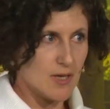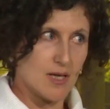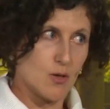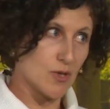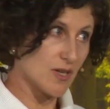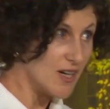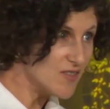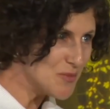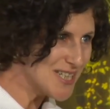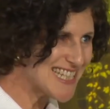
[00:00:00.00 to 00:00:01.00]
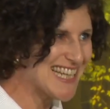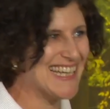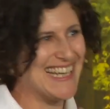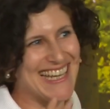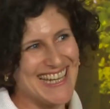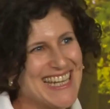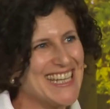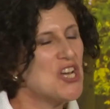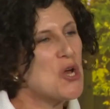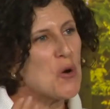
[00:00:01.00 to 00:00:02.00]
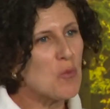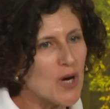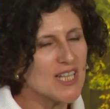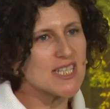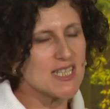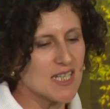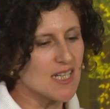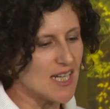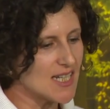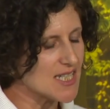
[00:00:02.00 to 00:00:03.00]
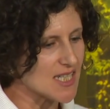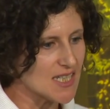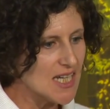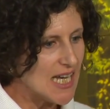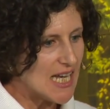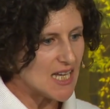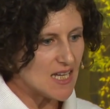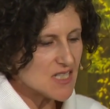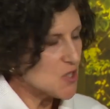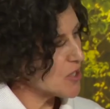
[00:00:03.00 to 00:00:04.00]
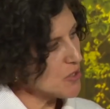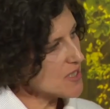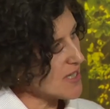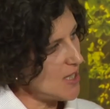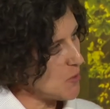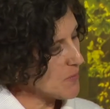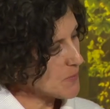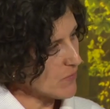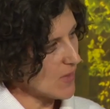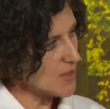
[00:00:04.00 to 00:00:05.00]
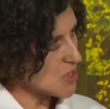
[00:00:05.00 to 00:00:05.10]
any one government, any one single actor, is not going to help. It's